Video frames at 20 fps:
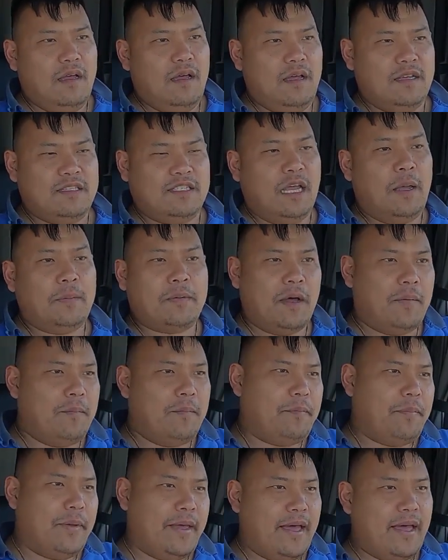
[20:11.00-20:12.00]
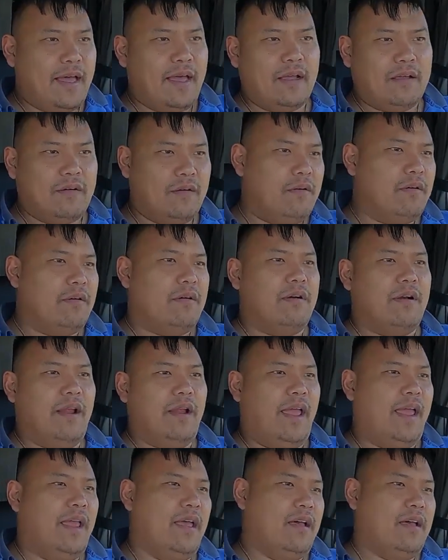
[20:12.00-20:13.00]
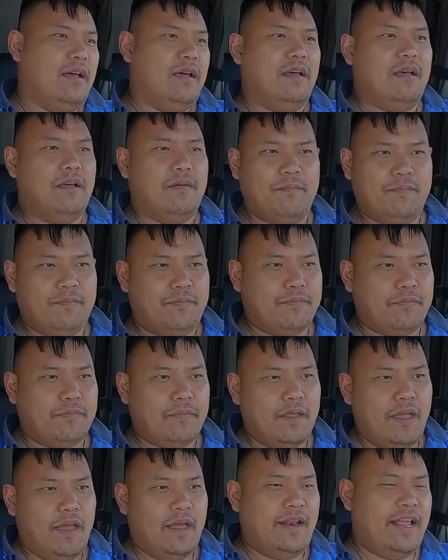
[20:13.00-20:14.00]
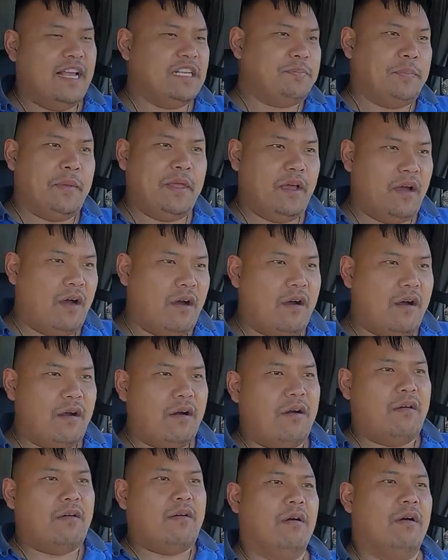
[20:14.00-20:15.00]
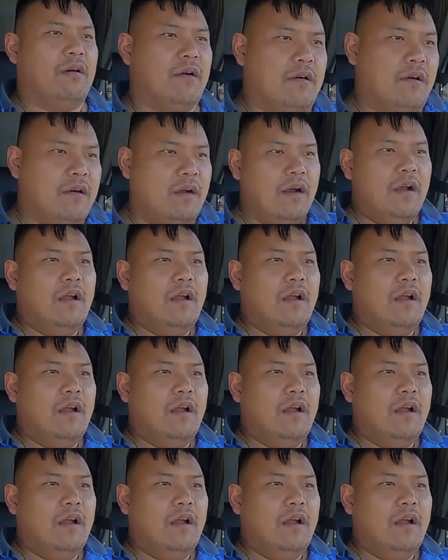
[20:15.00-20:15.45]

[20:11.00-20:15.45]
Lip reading: a subcompact or an SBR or